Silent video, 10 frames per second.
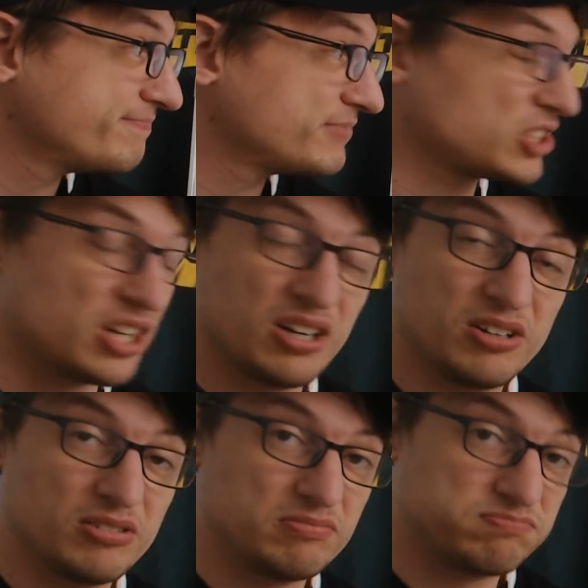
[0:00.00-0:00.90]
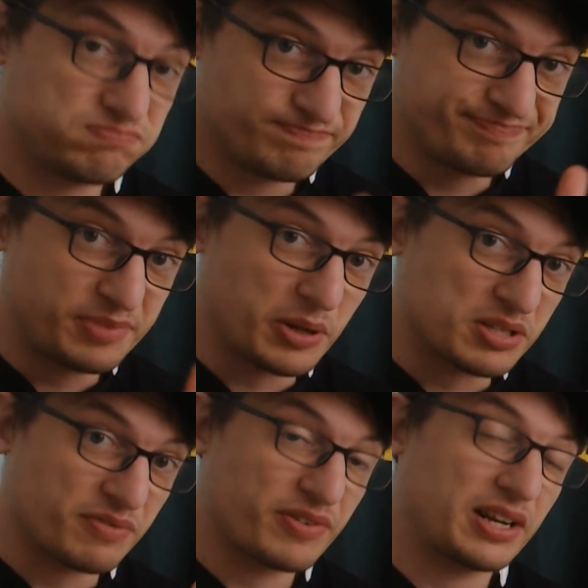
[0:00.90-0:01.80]
So there was
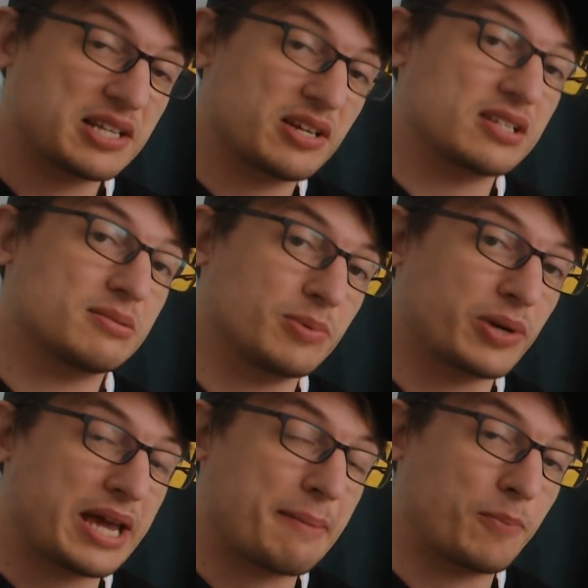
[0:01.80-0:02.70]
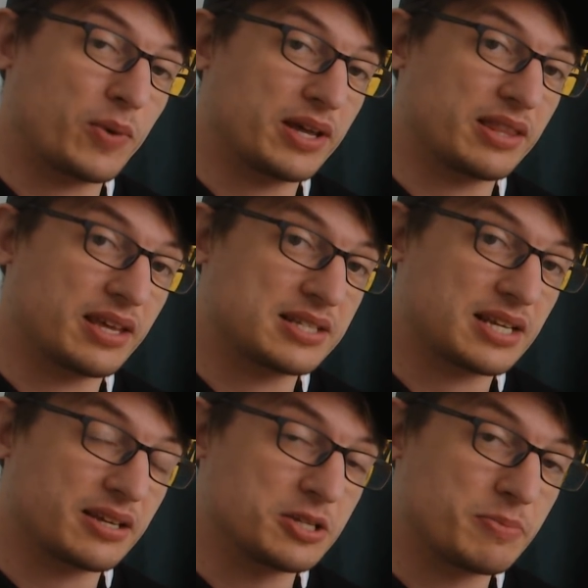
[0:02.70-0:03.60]
a fairly sizable gap where the
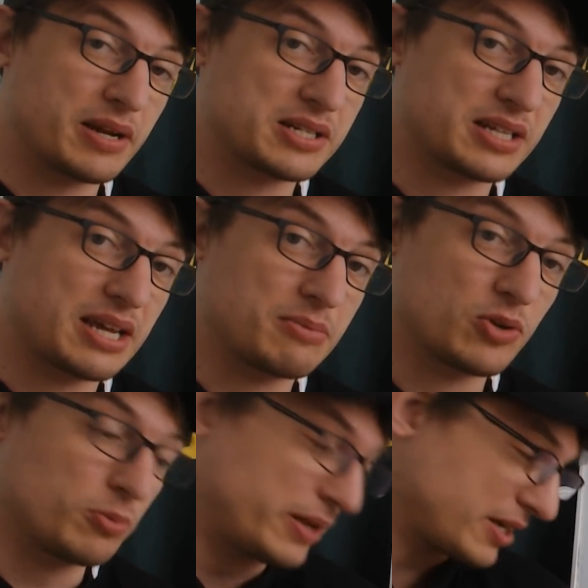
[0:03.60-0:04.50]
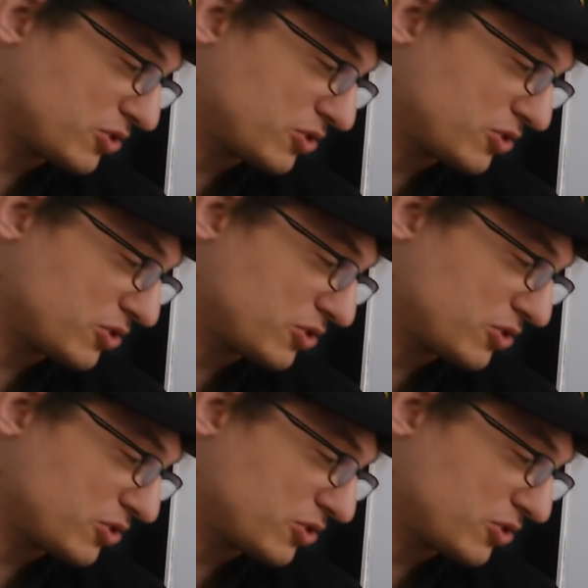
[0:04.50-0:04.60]
Italians managed to keep the All Blacks